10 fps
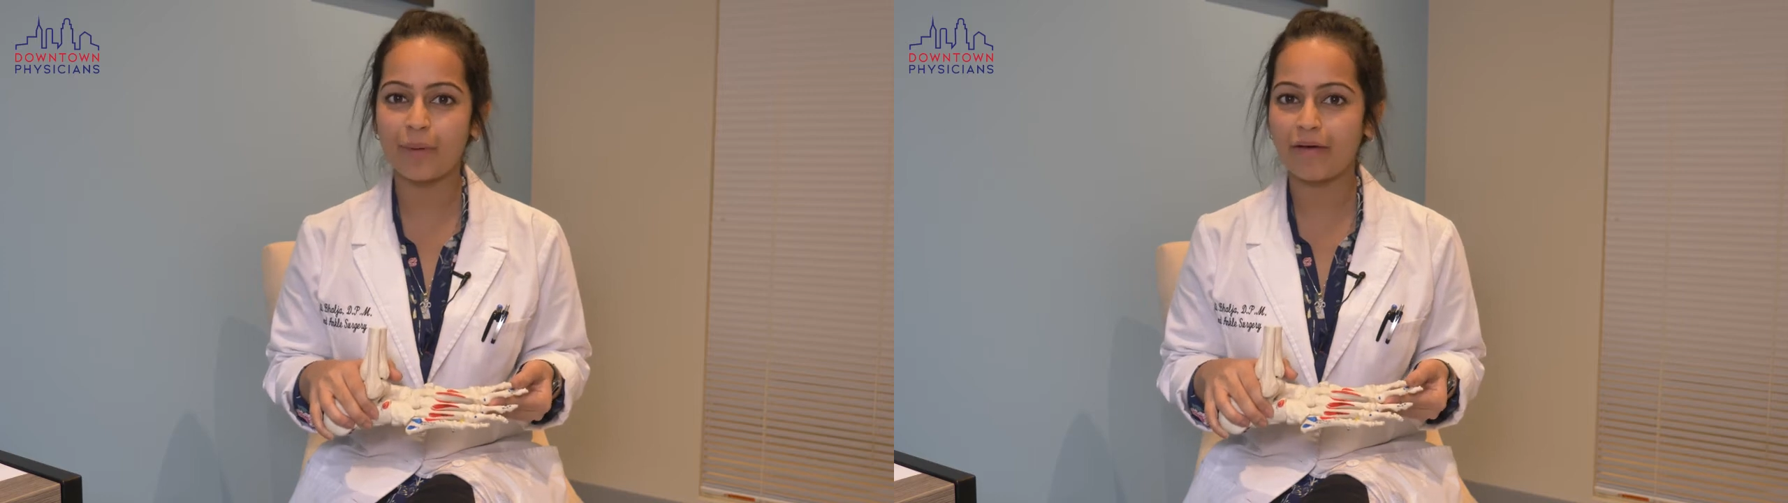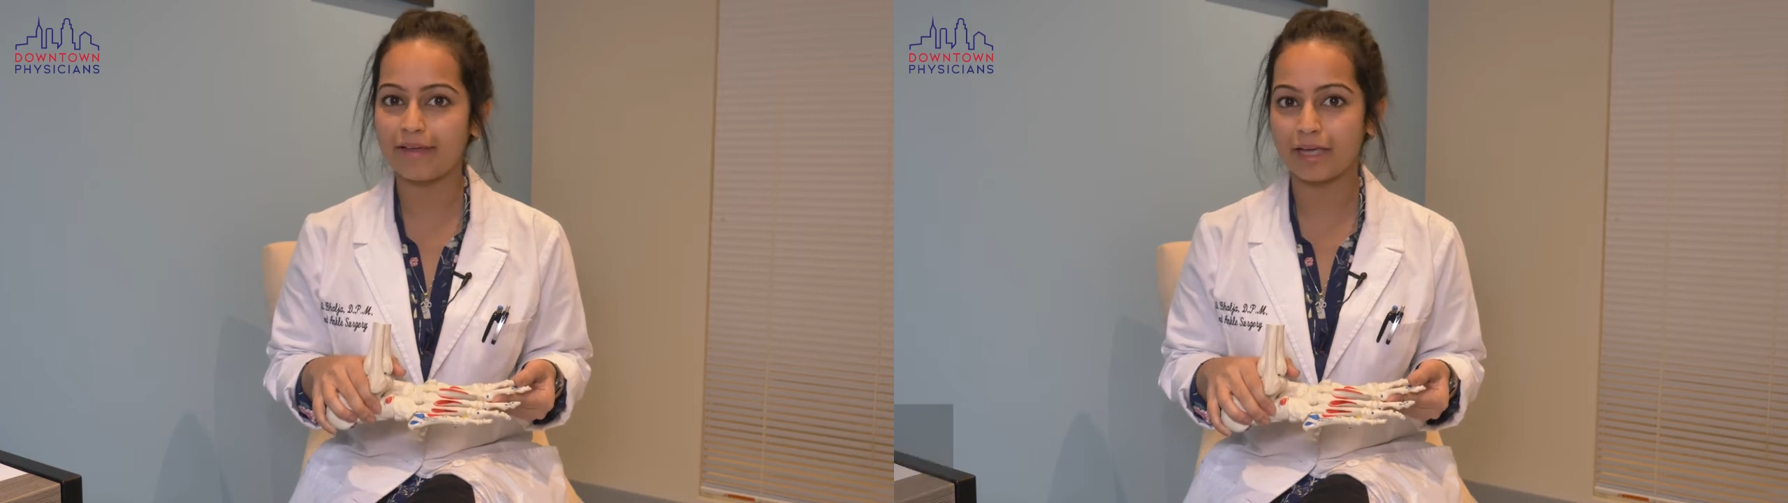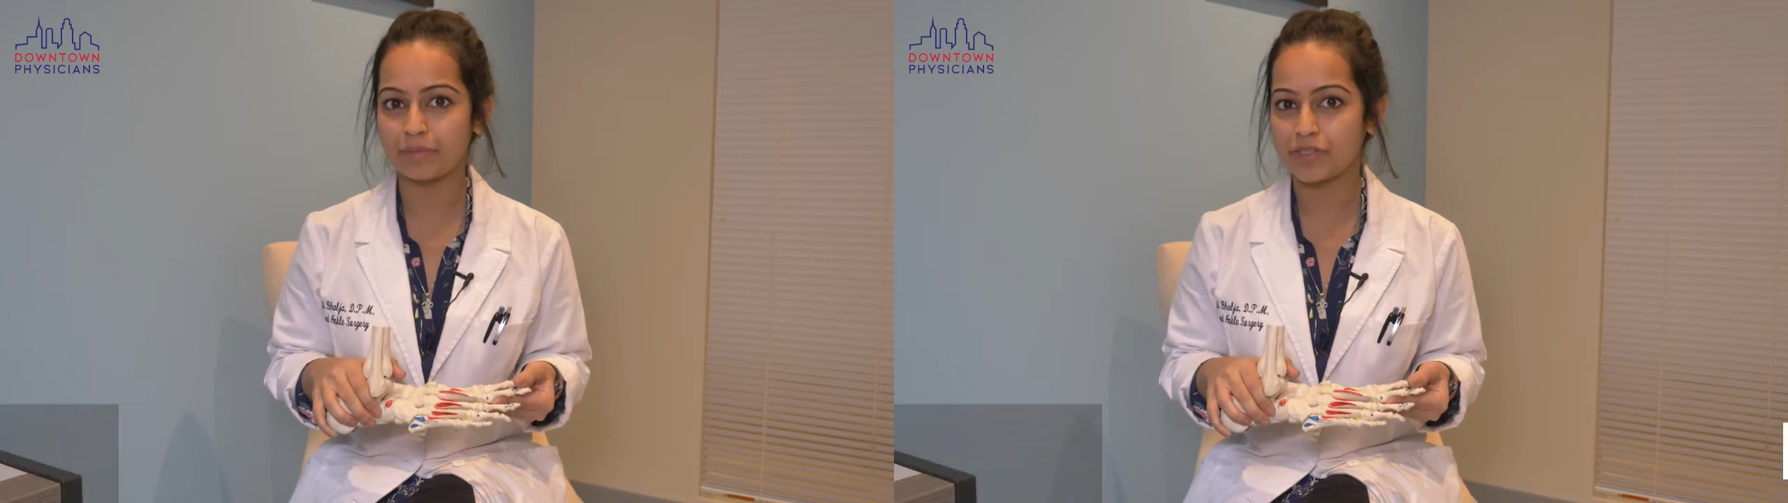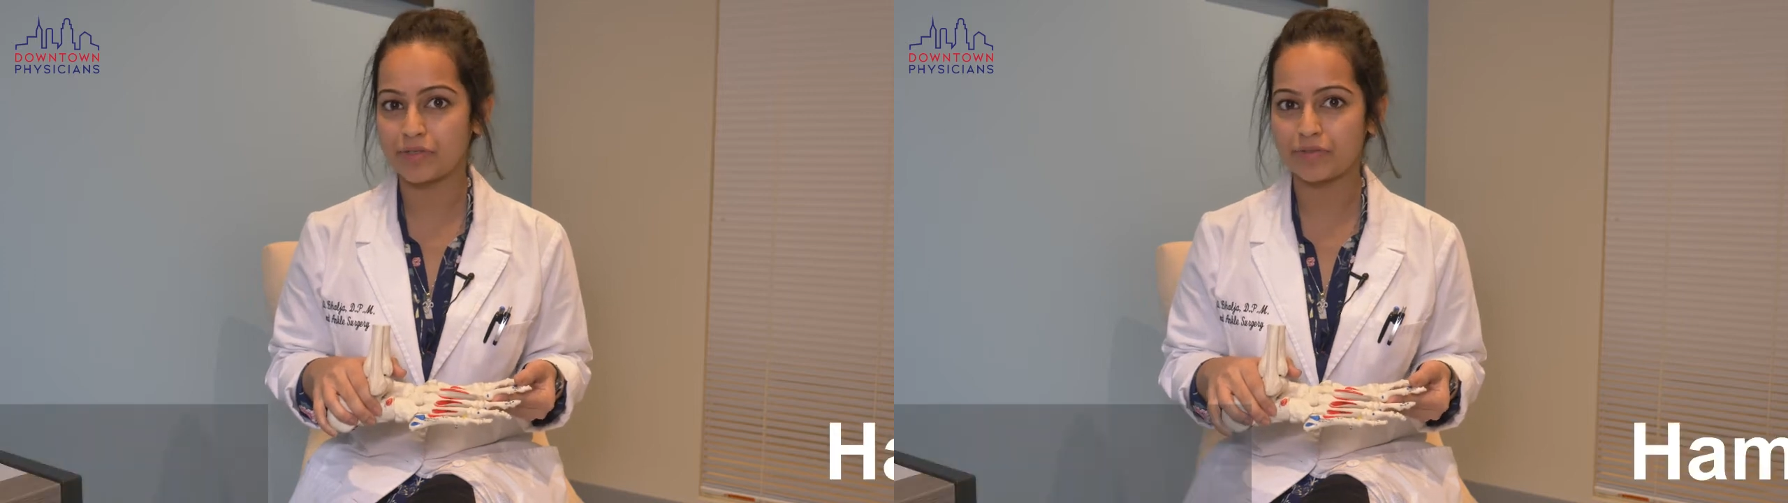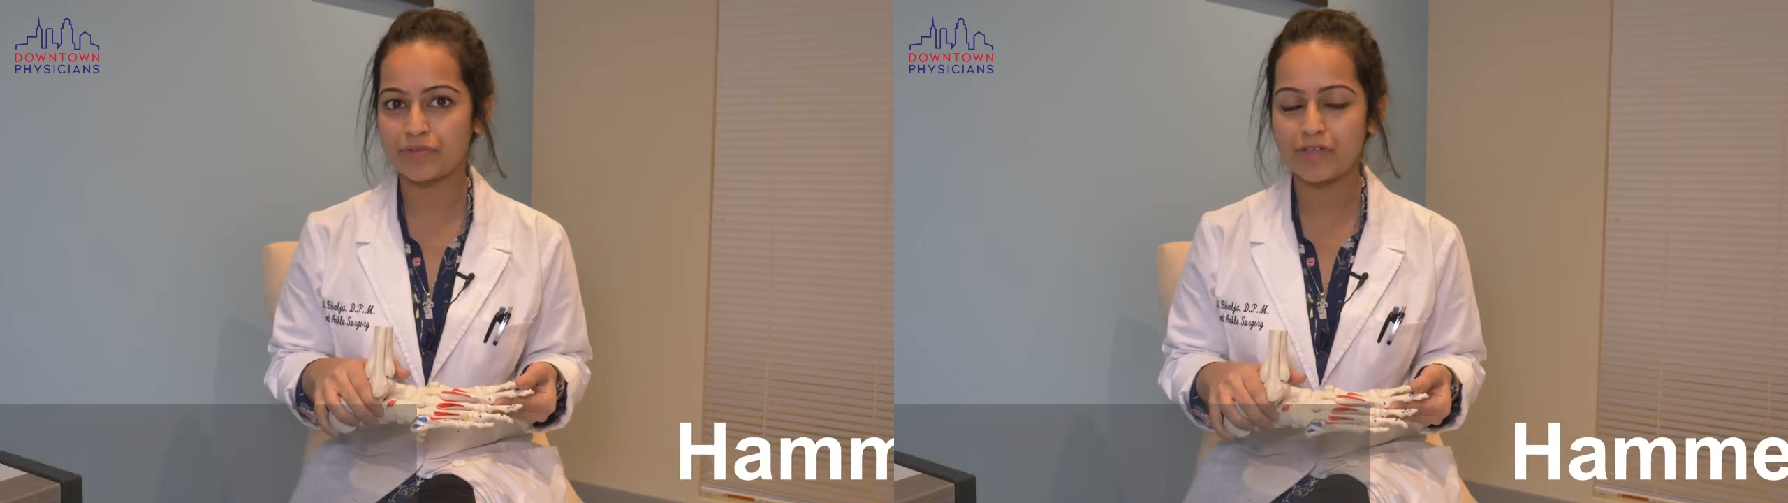about
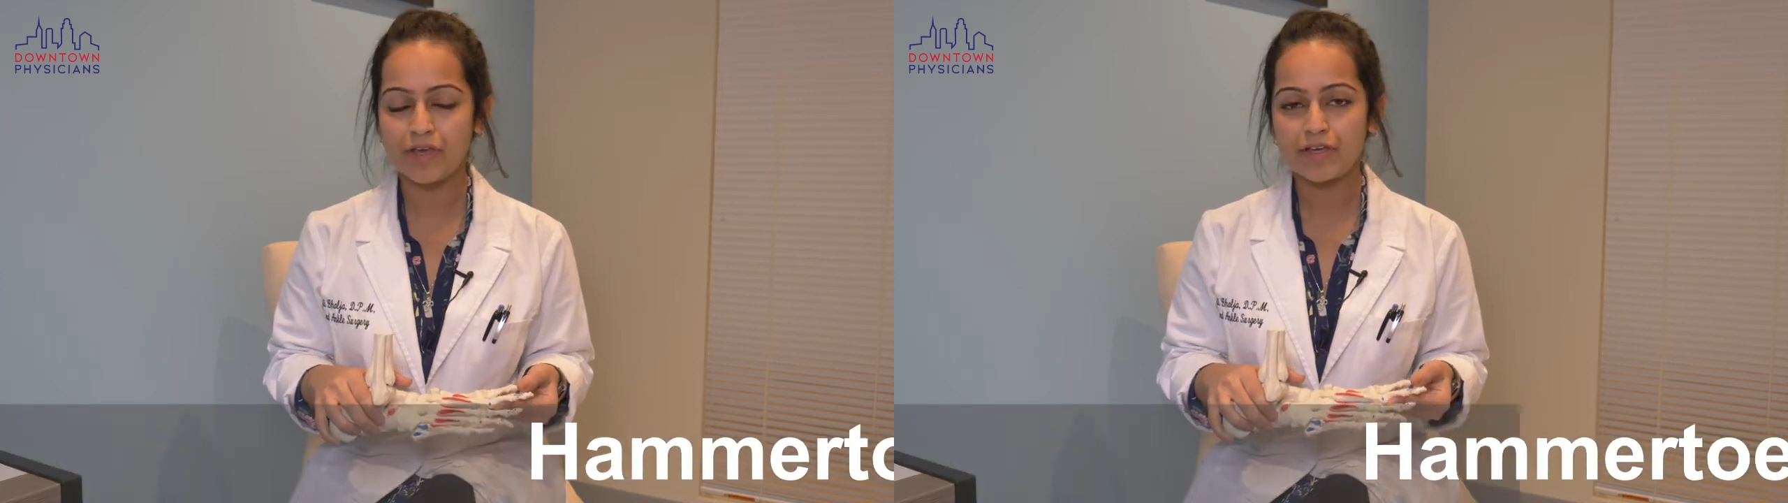hammertoes.